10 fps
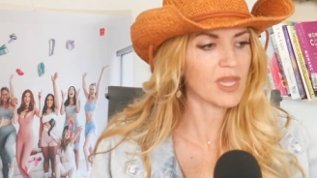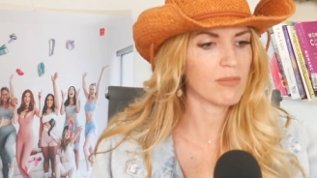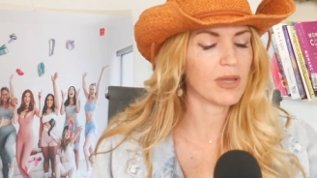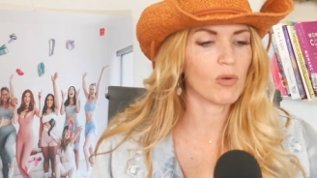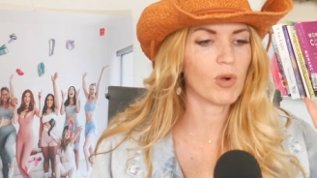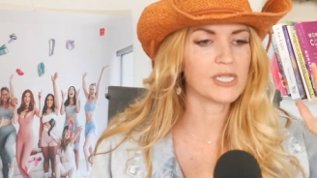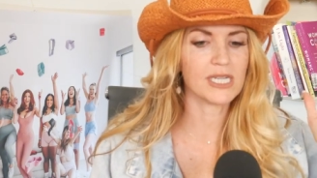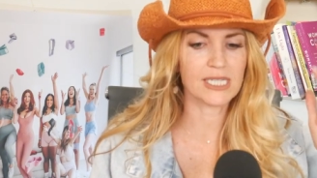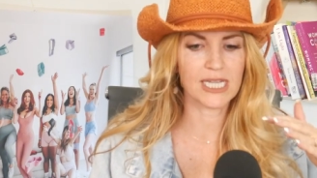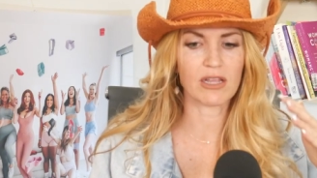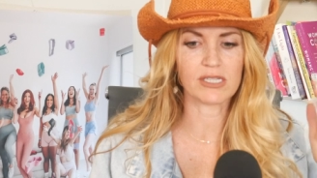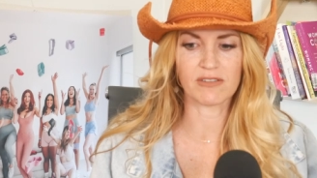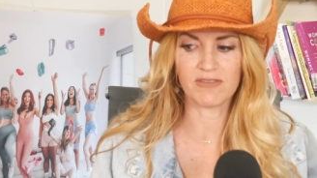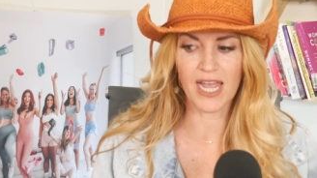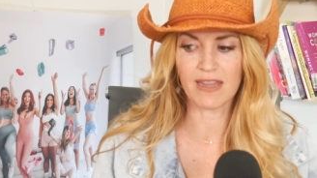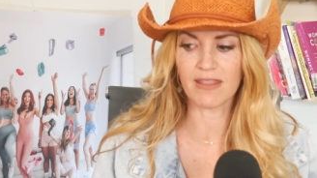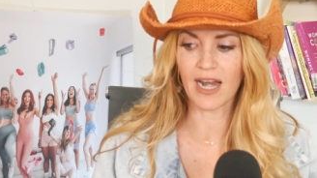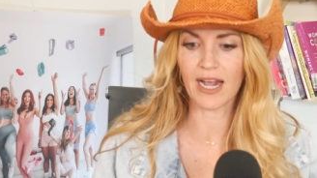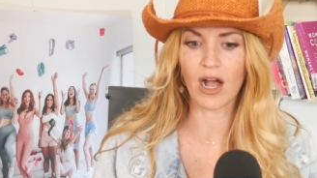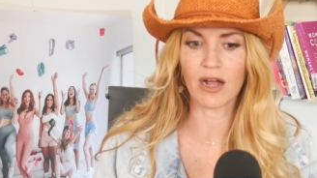But it wasn't until this event
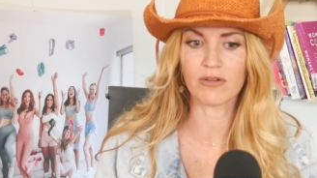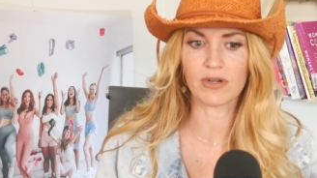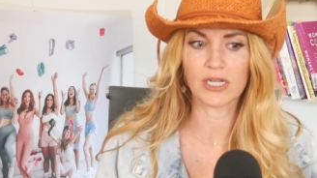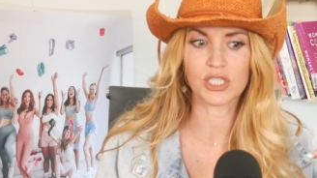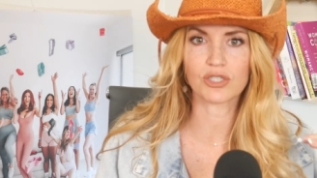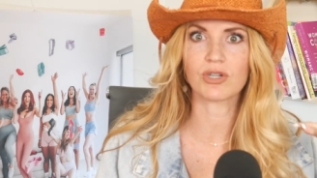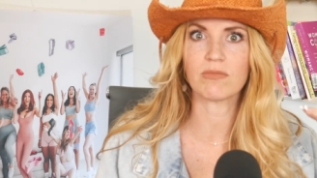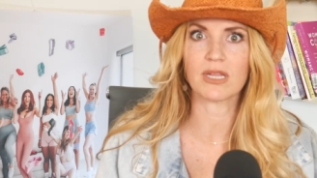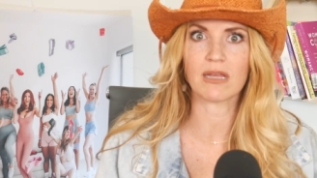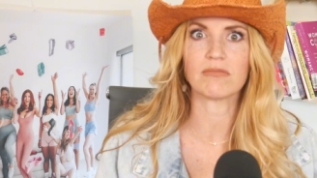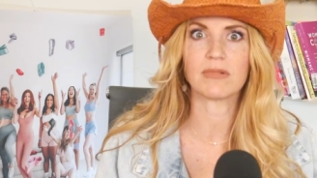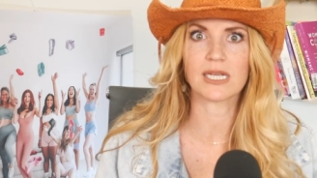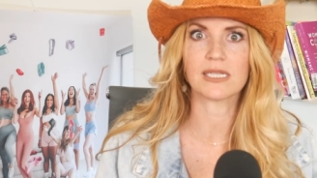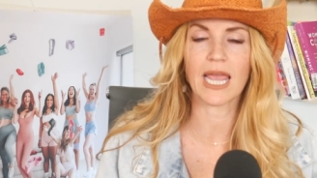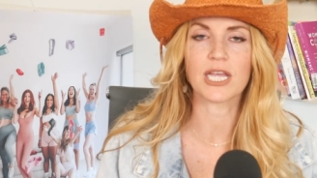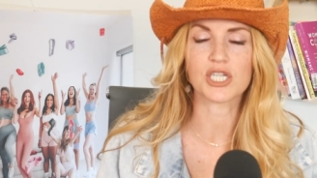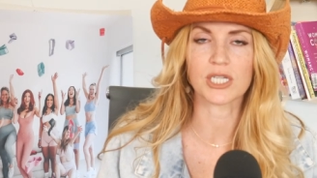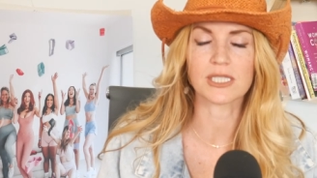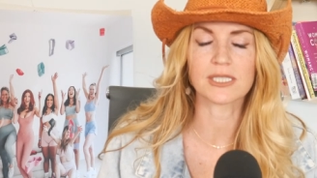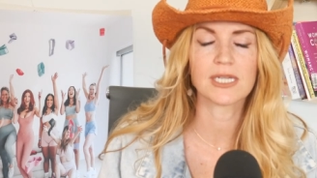that I got extremely
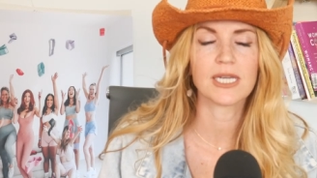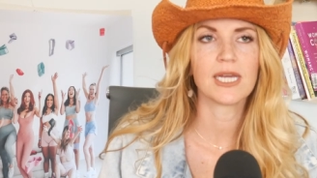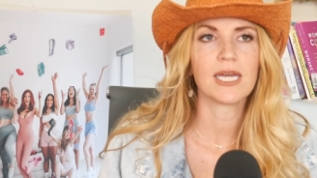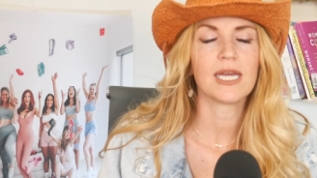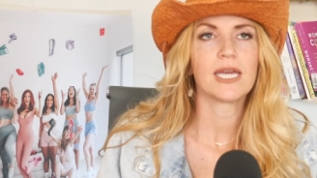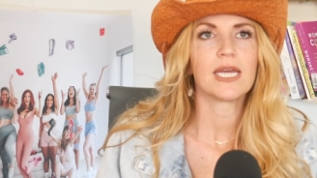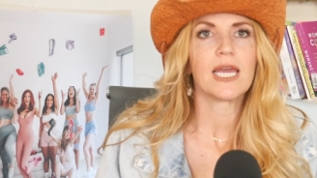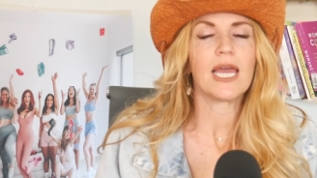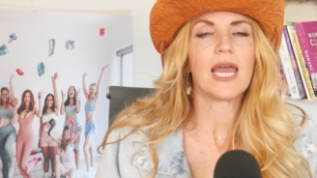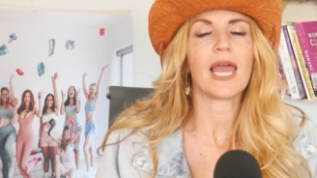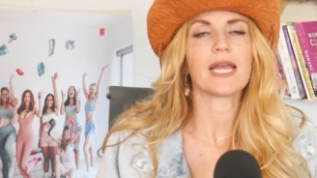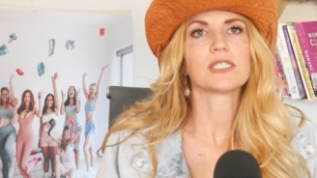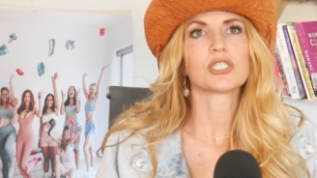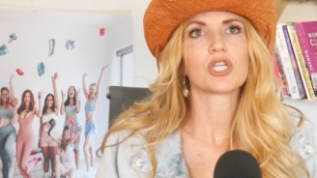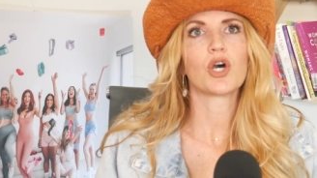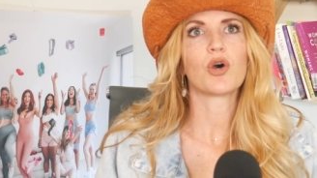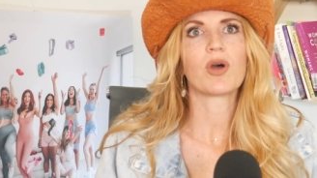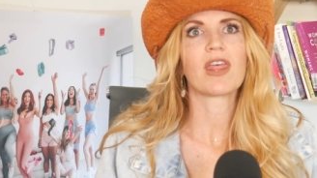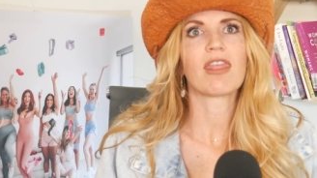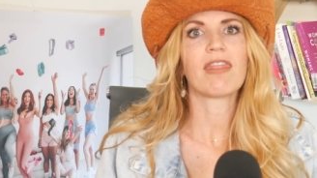anxious. And
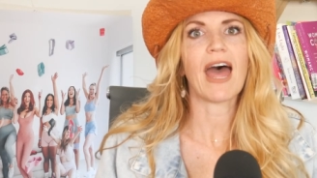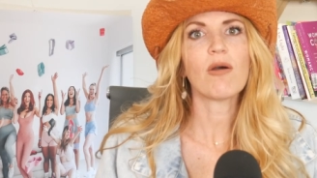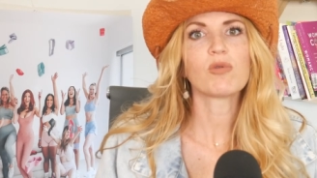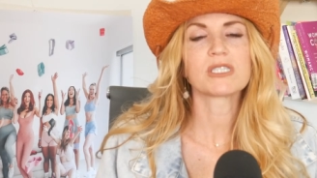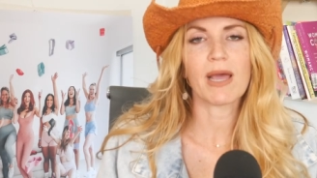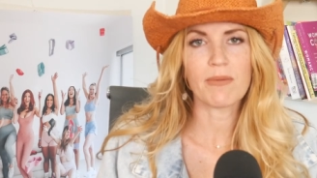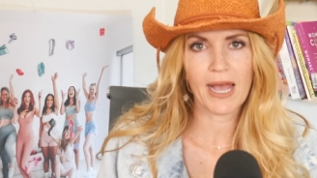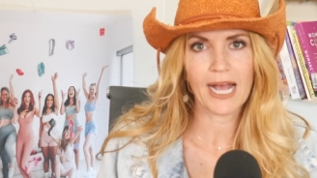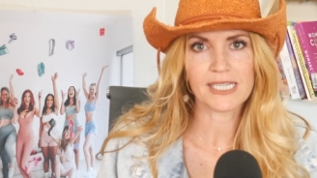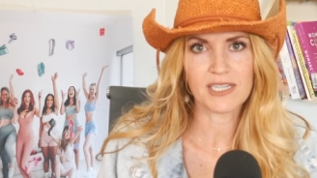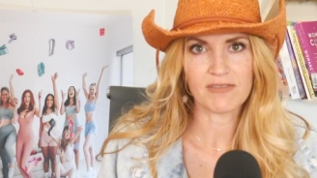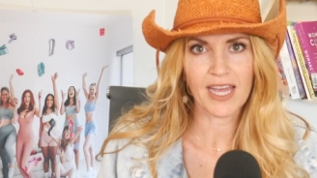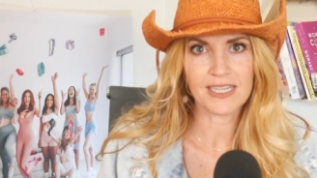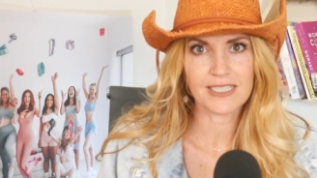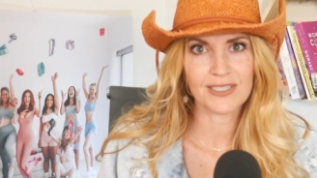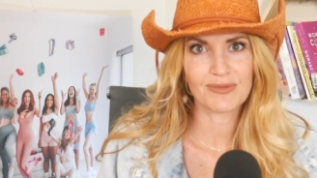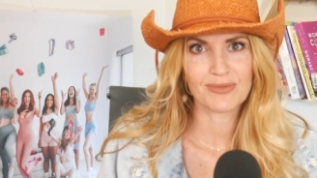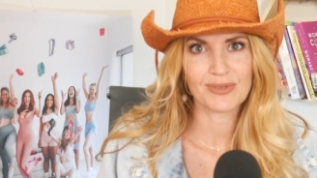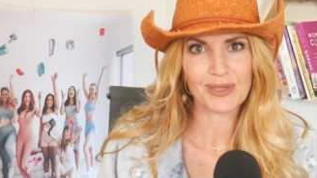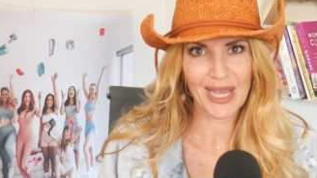so that was my past event.
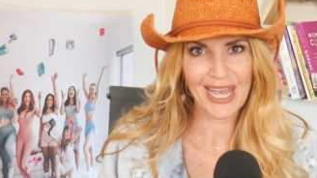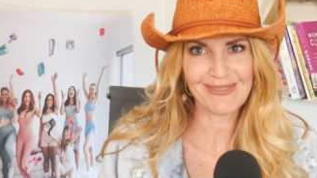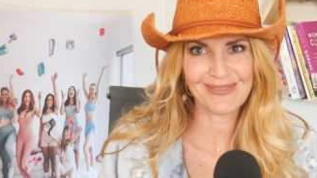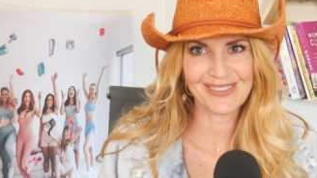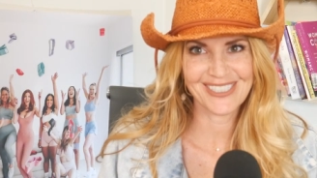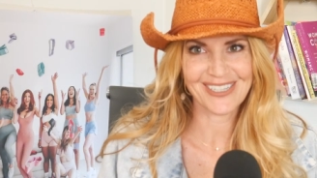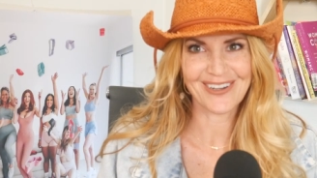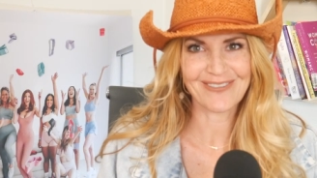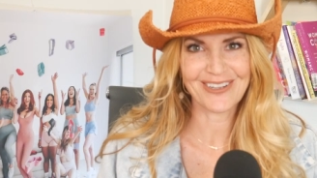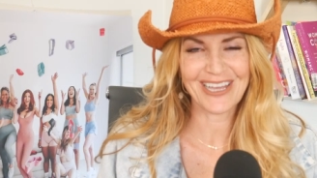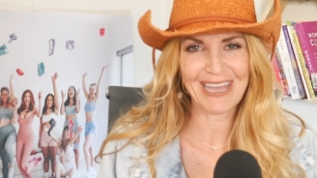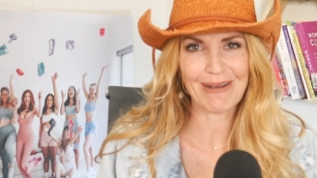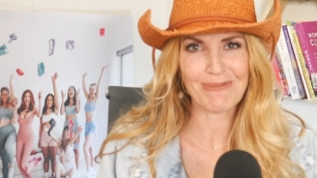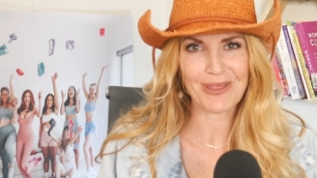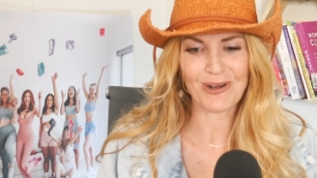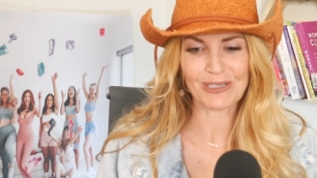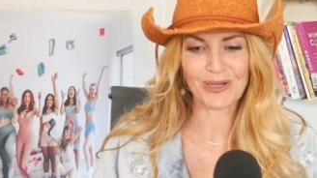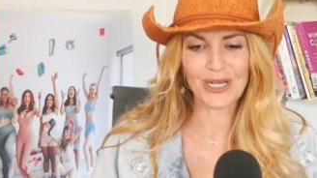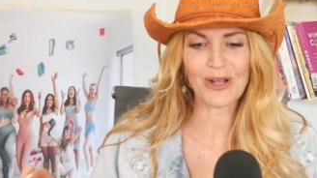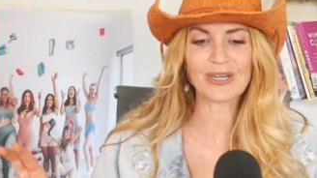Okay. So hopefully you came up with yours.
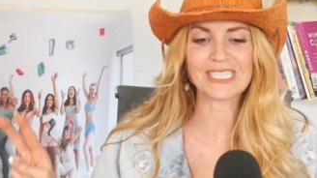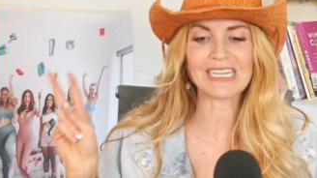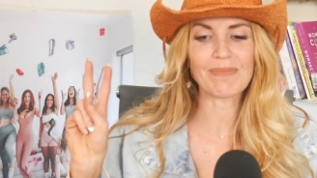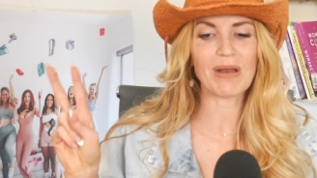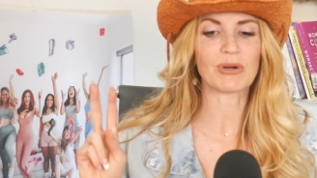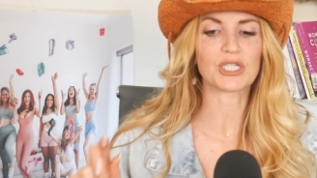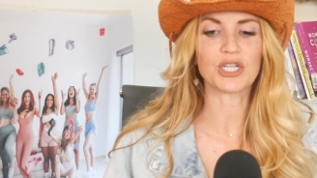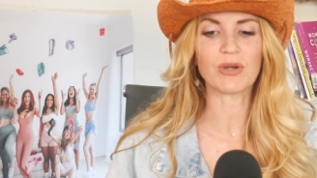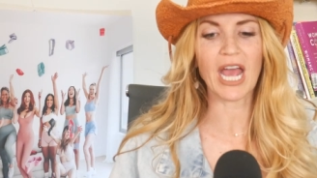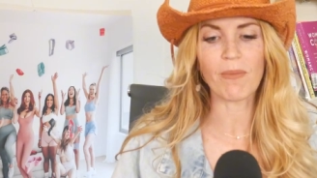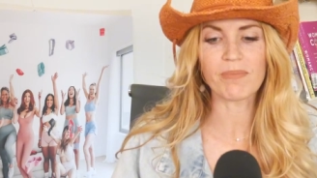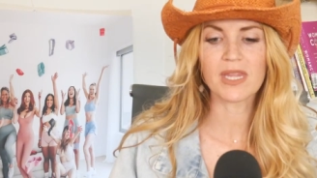We're going to go to step number two now.